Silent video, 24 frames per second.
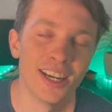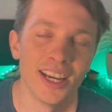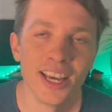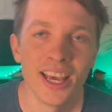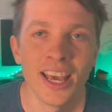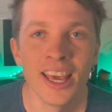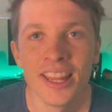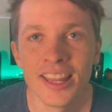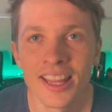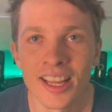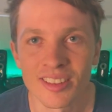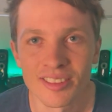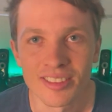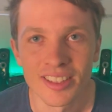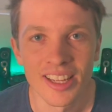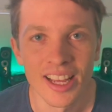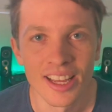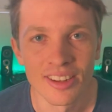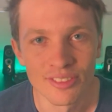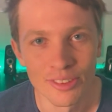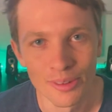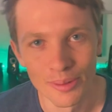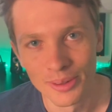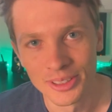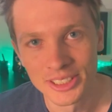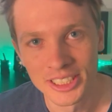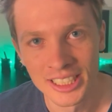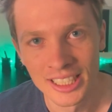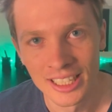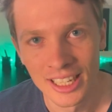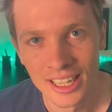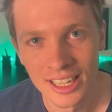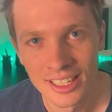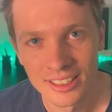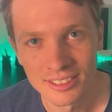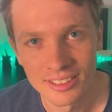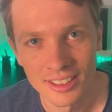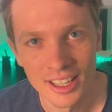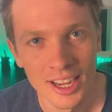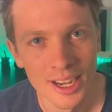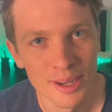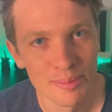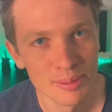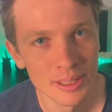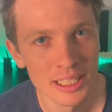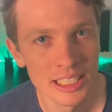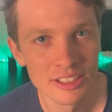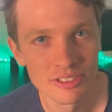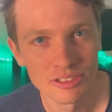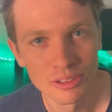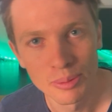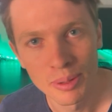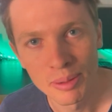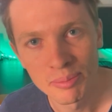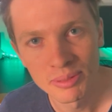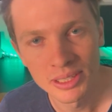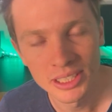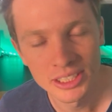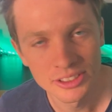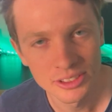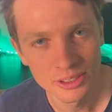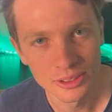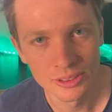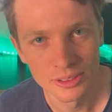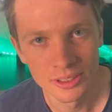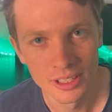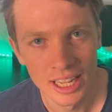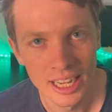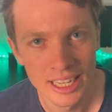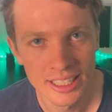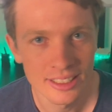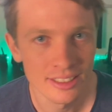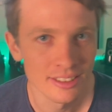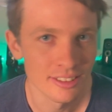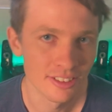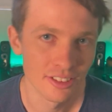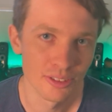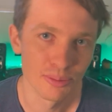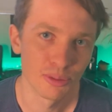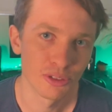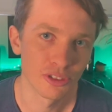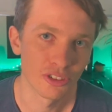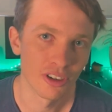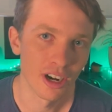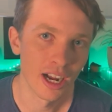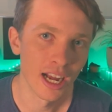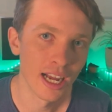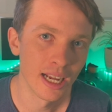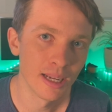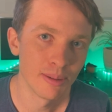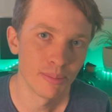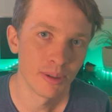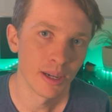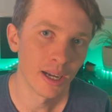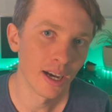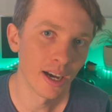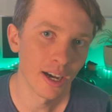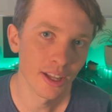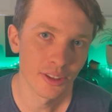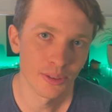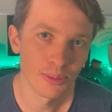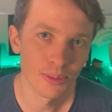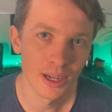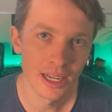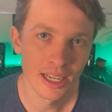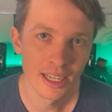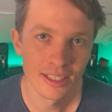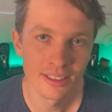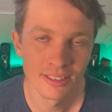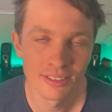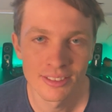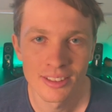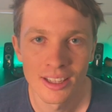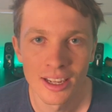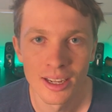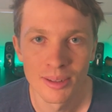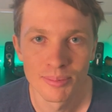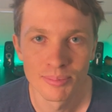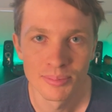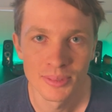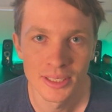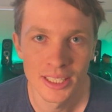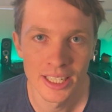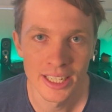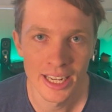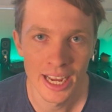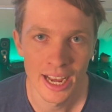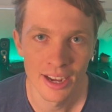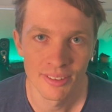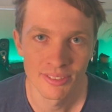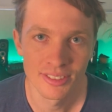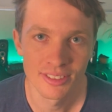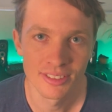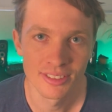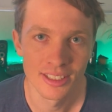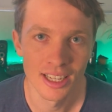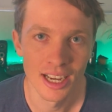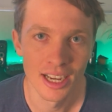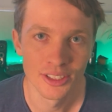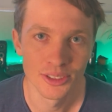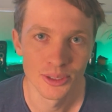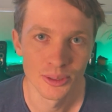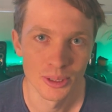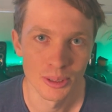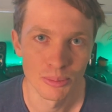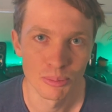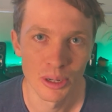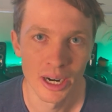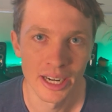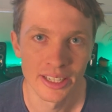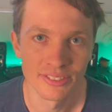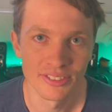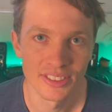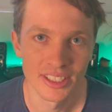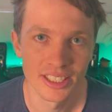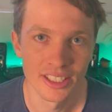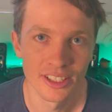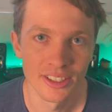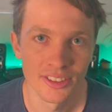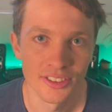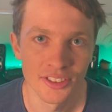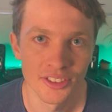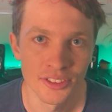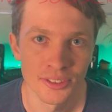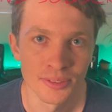Thanks again for watching, guys. Please remember to like and subscribe. Otherwise, I'm gonna have to start doing prank videos.